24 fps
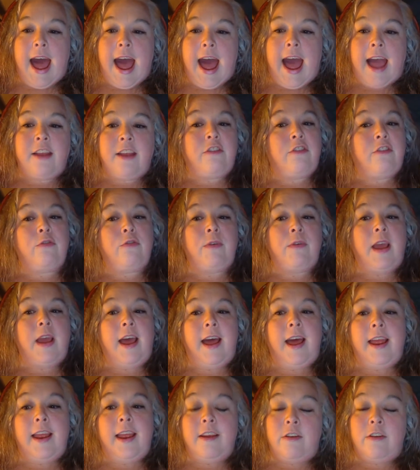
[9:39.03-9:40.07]
I do
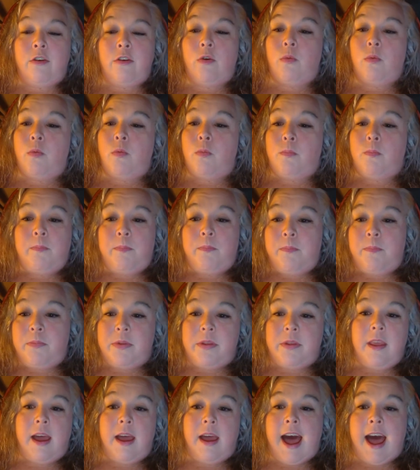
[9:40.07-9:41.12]
get,
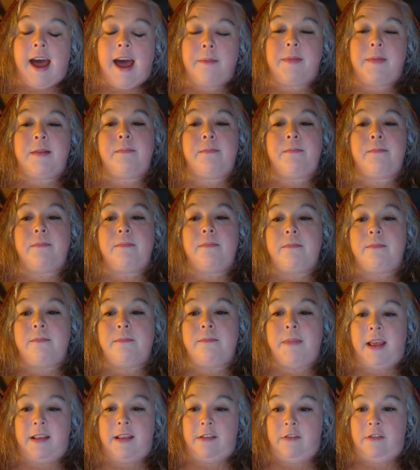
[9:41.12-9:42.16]
I'm in
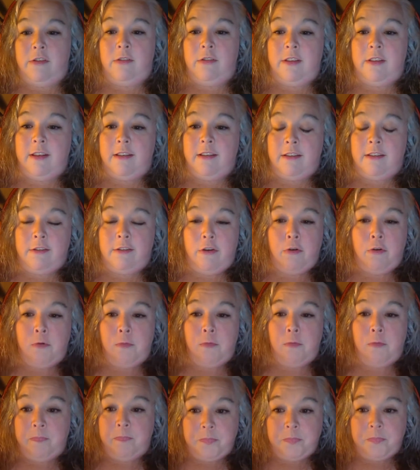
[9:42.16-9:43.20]
Massachusetts,
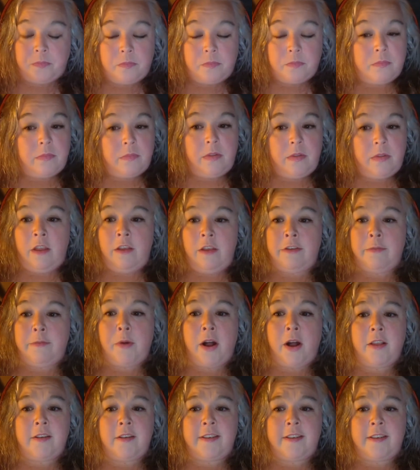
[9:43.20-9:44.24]
so
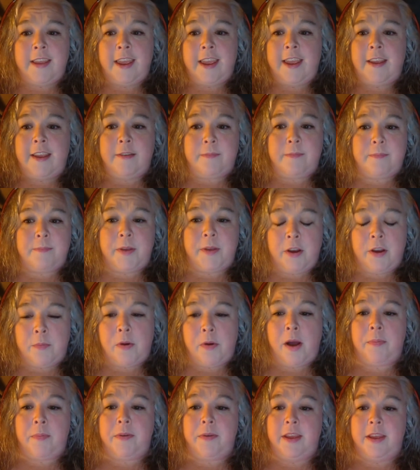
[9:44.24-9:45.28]
smaller state, bigger
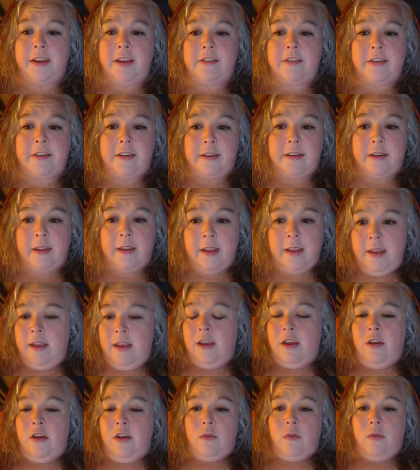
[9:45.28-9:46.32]
population.
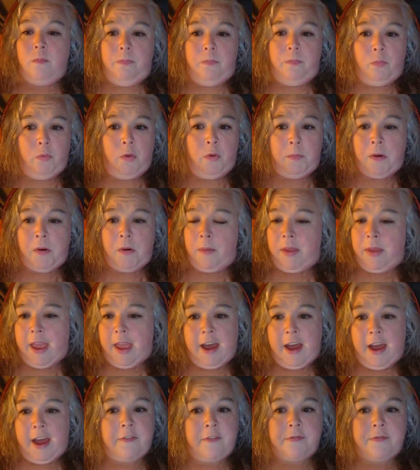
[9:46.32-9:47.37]
We probably
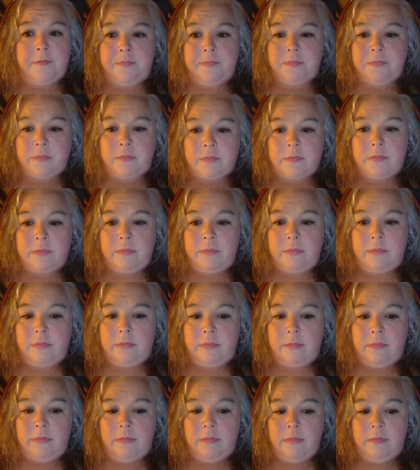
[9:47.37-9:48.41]
have
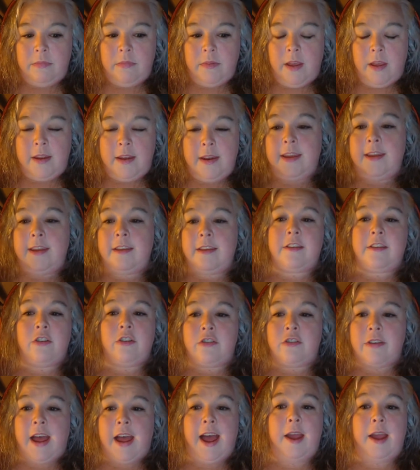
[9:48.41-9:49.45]
an easier
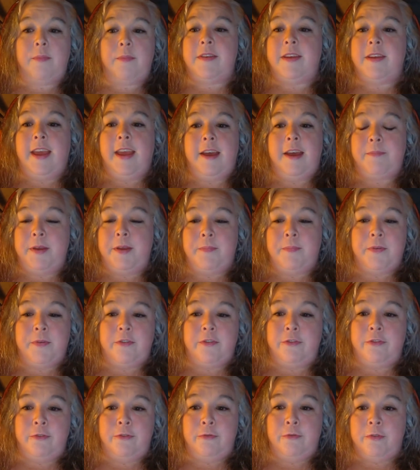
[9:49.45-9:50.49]
time to get people
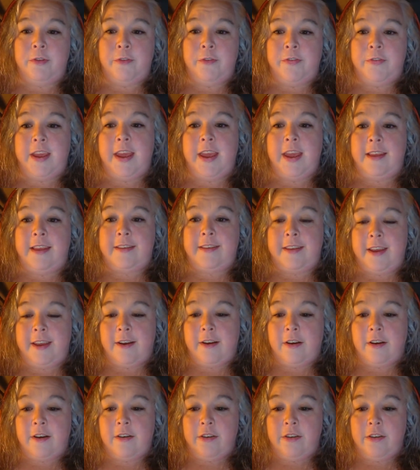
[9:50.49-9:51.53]
to the VAs
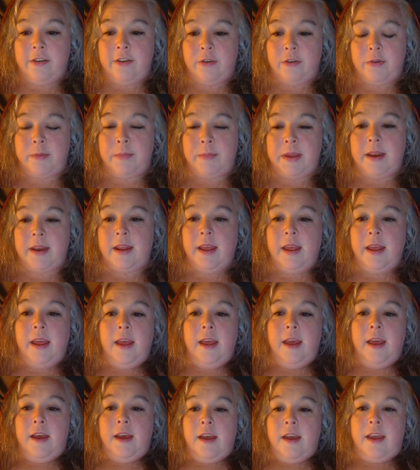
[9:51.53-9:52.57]
here. You know what I mean?
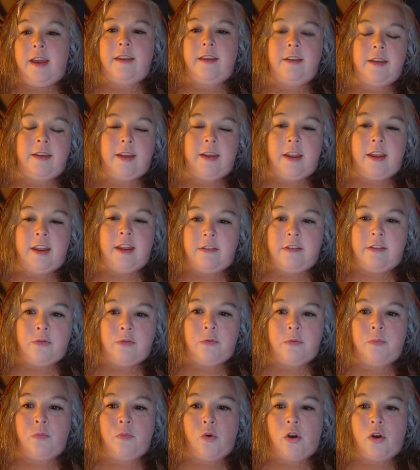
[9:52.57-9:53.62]
And you get into
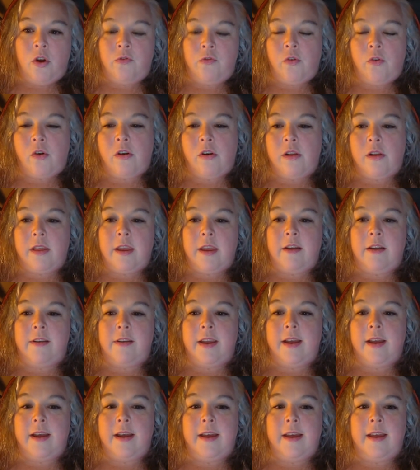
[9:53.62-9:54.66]
a more rural
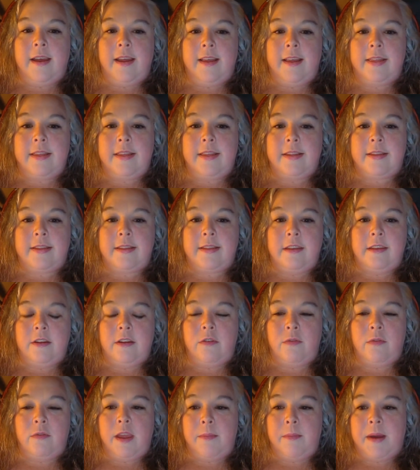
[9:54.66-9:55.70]
area, and
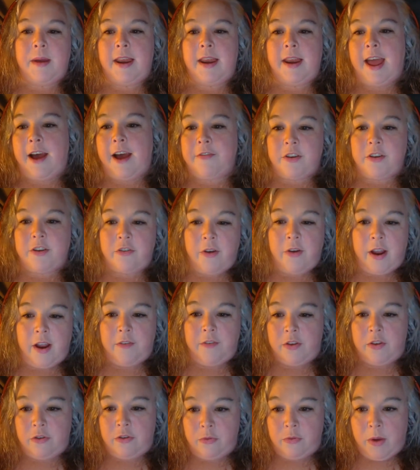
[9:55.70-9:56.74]
they might have to
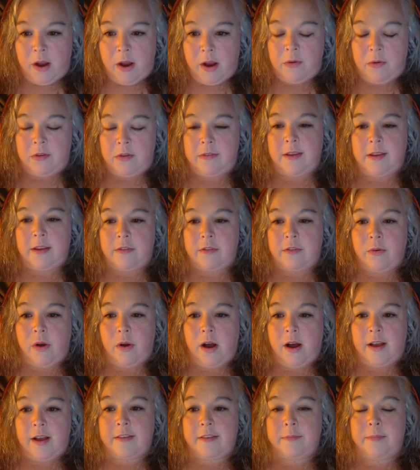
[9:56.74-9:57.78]
travel 2 hours to get to a
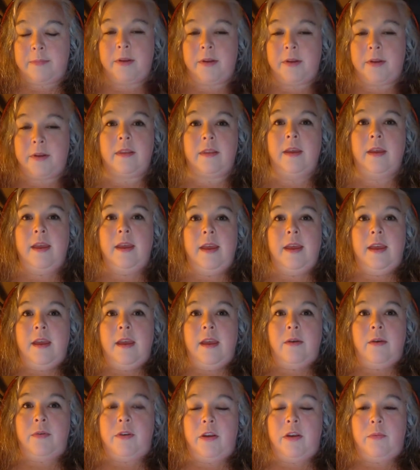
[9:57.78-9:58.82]
hospital,
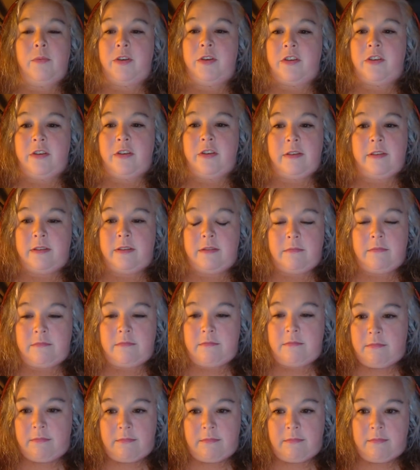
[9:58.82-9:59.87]
which is
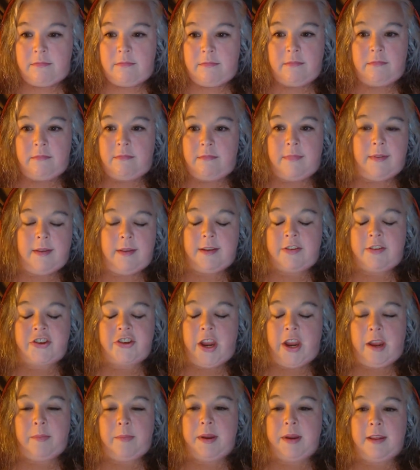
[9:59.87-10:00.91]
a
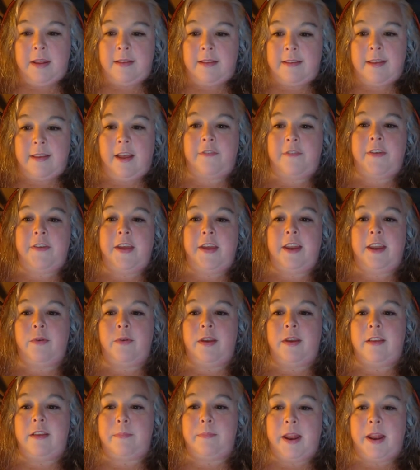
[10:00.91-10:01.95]
shame in itself,
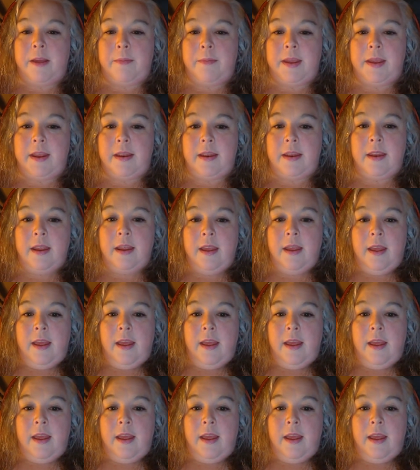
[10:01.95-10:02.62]
anyways. But I mean,